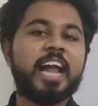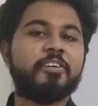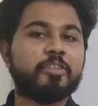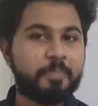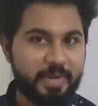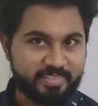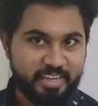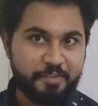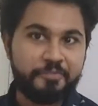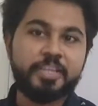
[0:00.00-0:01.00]
I'll repeat
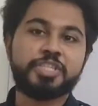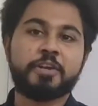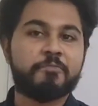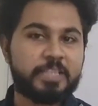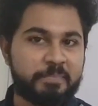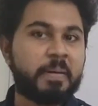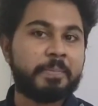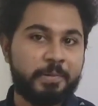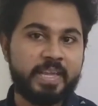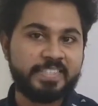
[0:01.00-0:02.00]
the definition for the
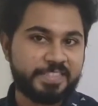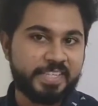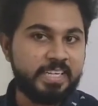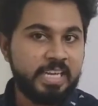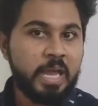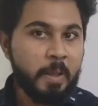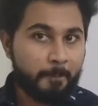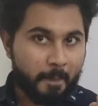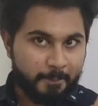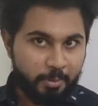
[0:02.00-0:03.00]
population.
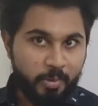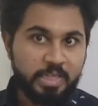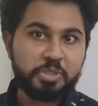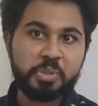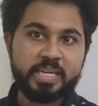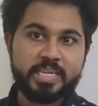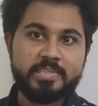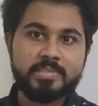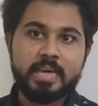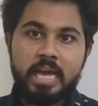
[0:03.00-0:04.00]
Population
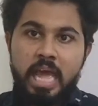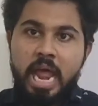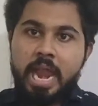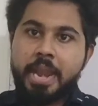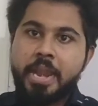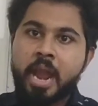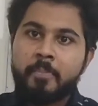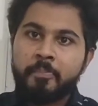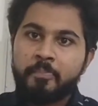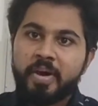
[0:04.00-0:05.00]
is the
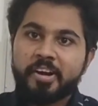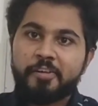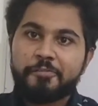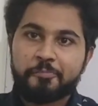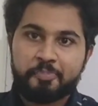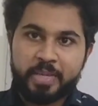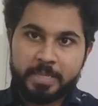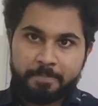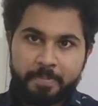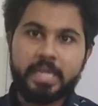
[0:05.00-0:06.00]
number of
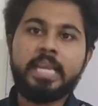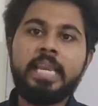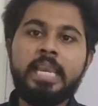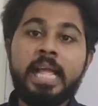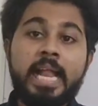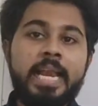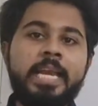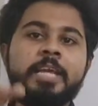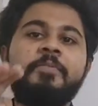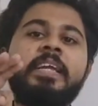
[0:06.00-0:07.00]
people
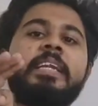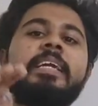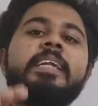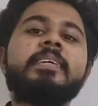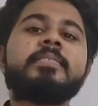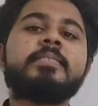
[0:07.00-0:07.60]
living in a